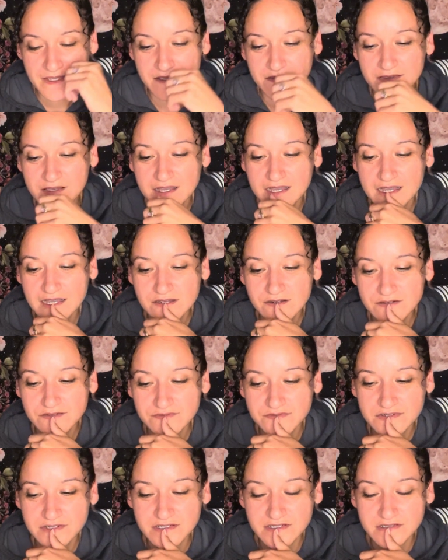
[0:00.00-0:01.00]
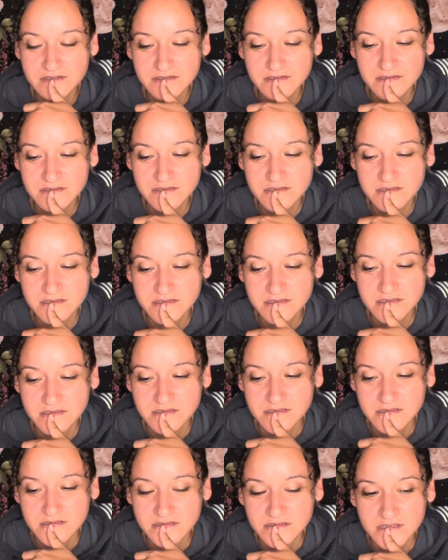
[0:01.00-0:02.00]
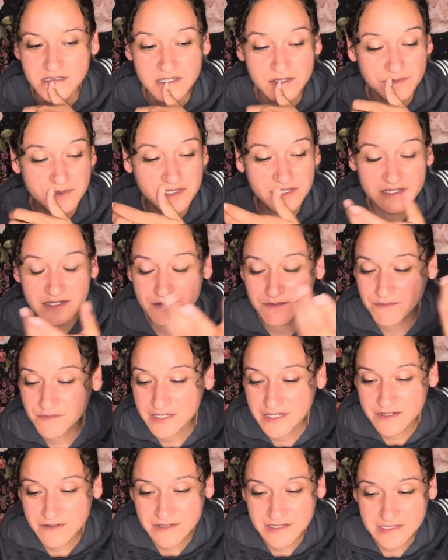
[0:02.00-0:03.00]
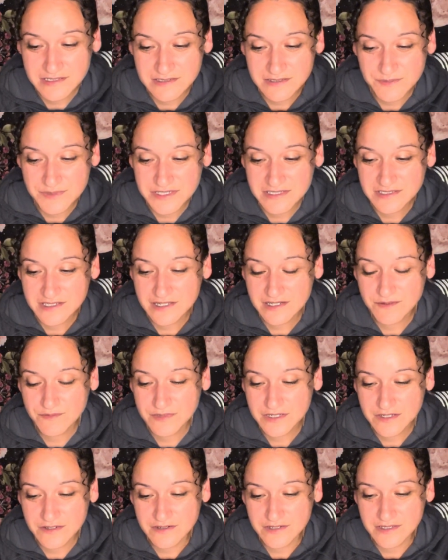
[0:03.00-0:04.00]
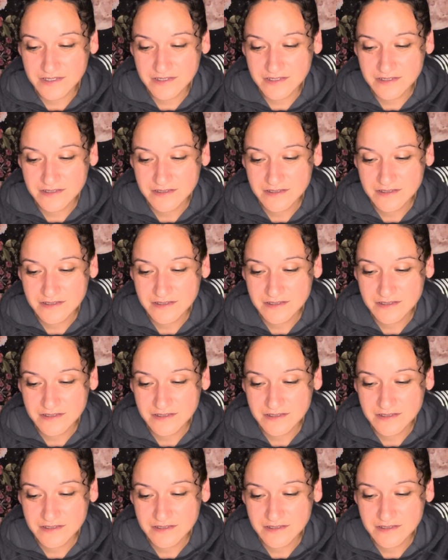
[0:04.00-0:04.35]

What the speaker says: The Hierophant. They could be getting married. Somebody's getting married.